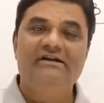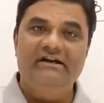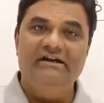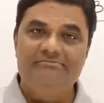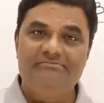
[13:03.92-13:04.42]

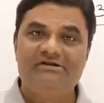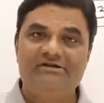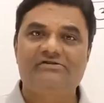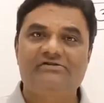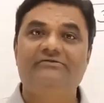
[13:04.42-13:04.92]
in merge
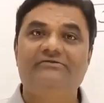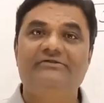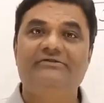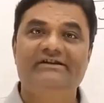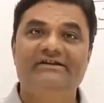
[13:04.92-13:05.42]
sort we
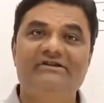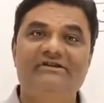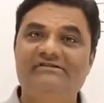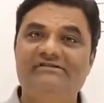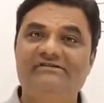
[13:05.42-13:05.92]
say if there is
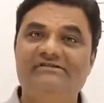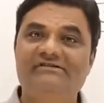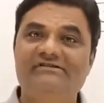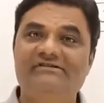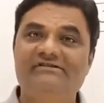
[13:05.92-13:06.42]
just a
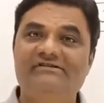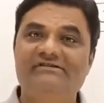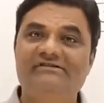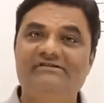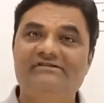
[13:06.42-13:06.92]
single
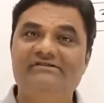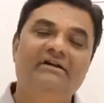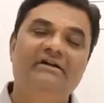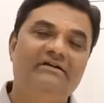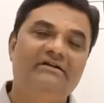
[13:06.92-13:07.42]
element,
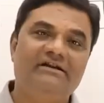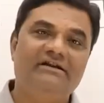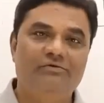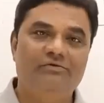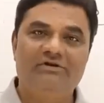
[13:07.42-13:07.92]
then we
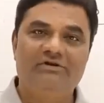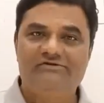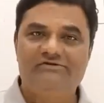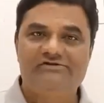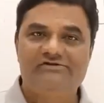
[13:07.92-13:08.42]
don't have to
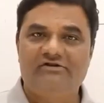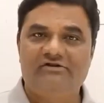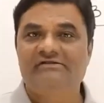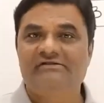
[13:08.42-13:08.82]
sort it.